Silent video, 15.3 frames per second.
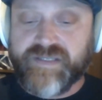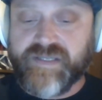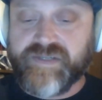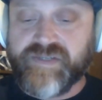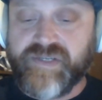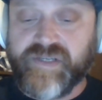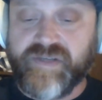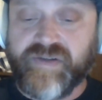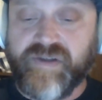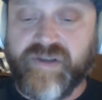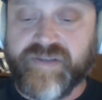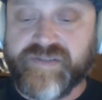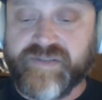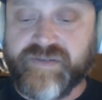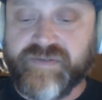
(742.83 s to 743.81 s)
that she could
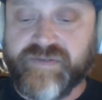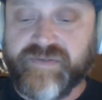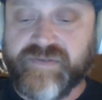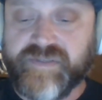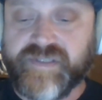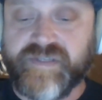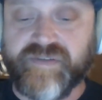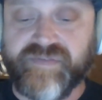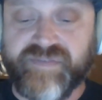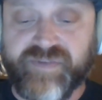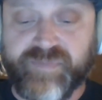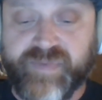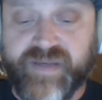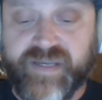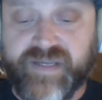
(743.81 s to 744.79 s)
also still feel
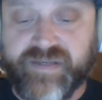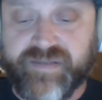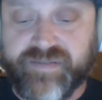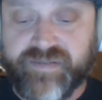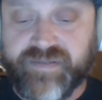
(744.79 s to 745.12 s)
pain.